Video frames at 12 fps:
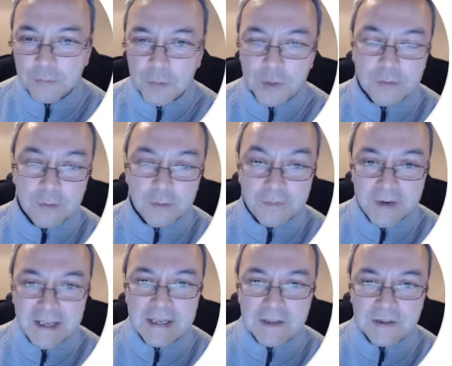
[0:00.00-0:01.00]
removal for
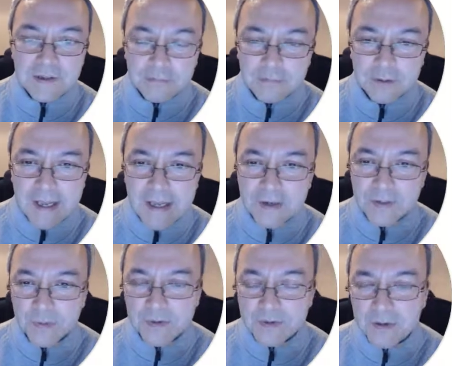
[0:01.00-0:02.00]
each location
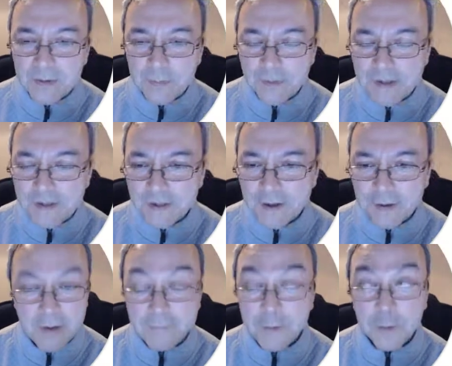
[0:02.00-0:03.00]
within Chicago.
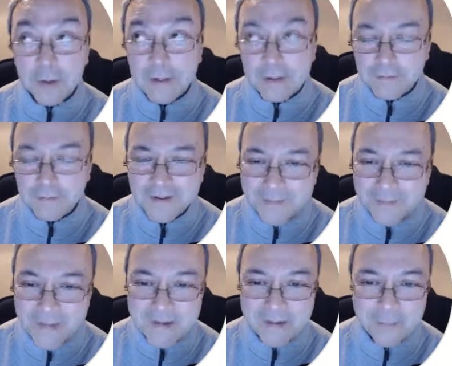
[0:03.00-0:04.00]
I have no idea if
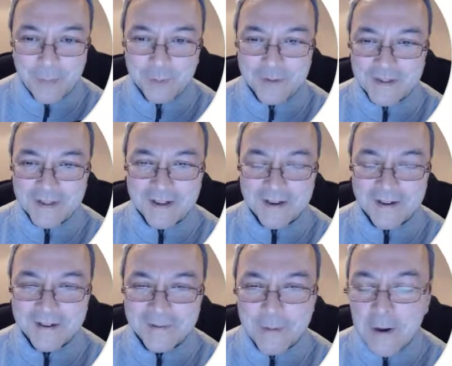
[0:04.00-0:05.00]
people have pools in
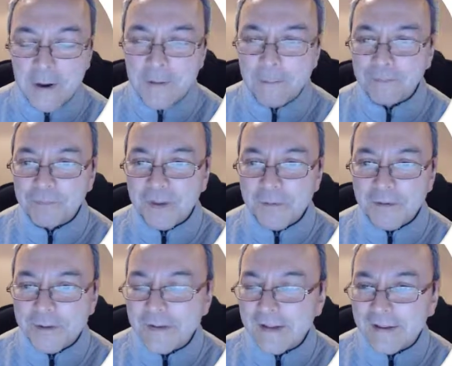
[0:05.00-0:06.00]
Chicago, whether
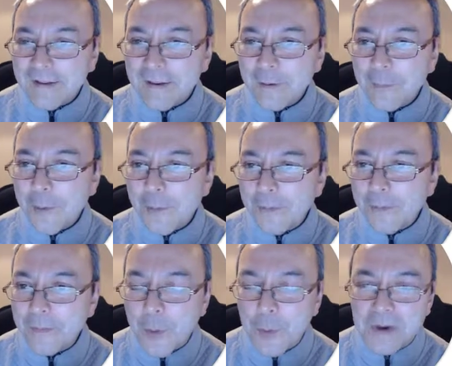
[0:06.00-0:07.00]
it's like a
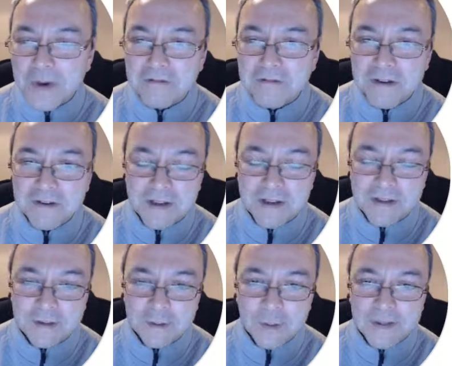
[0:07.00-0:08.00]
warmer area in
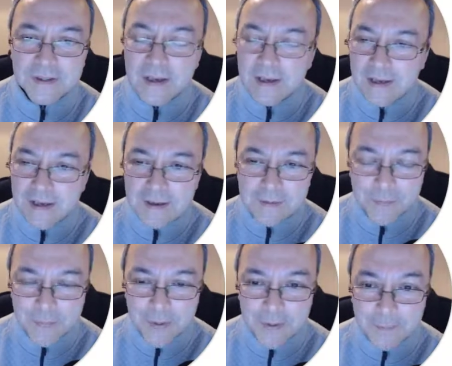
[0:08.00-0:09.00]
the US.
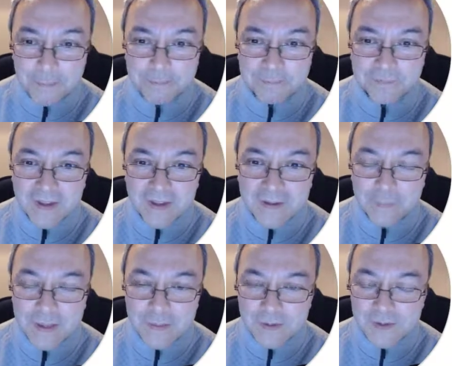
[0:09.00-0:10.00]
But if
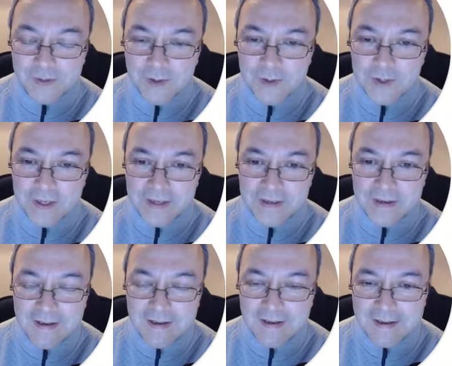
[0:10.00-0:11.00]
people are searching
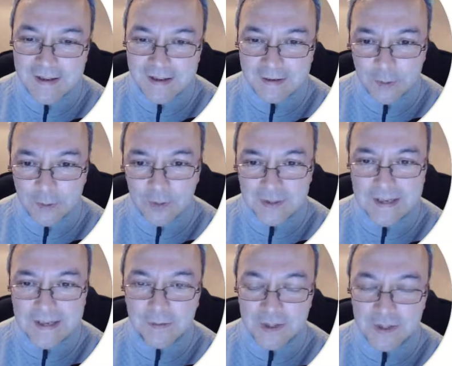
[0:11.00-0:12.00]
longer
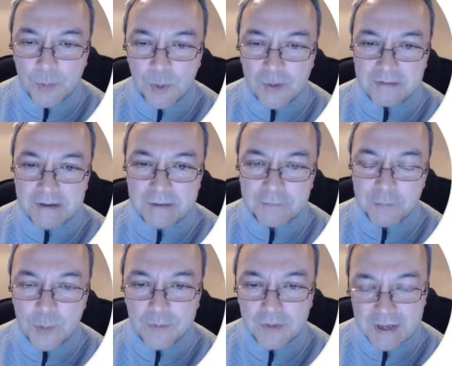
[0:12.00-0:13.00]
tail than just pool in-ground
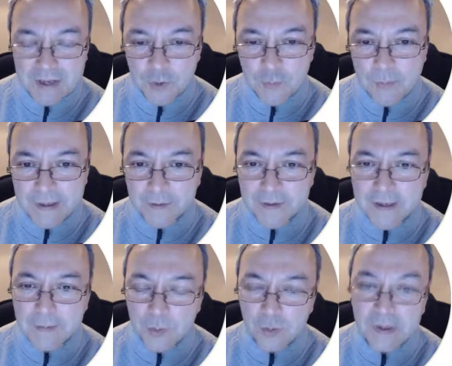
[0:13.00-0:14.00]
removal and you bid on
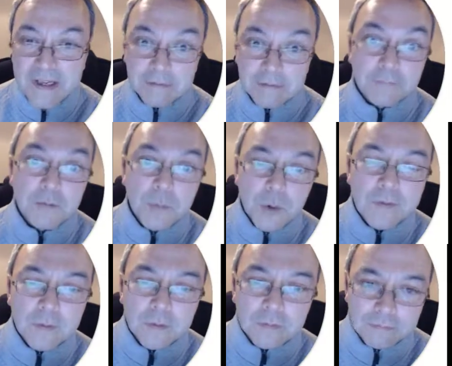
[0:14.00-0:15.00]
it, pool in-ground
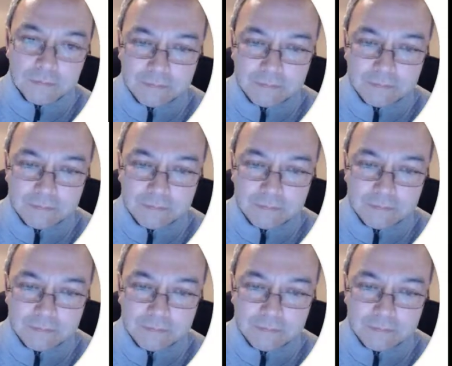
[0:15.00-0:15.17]
removal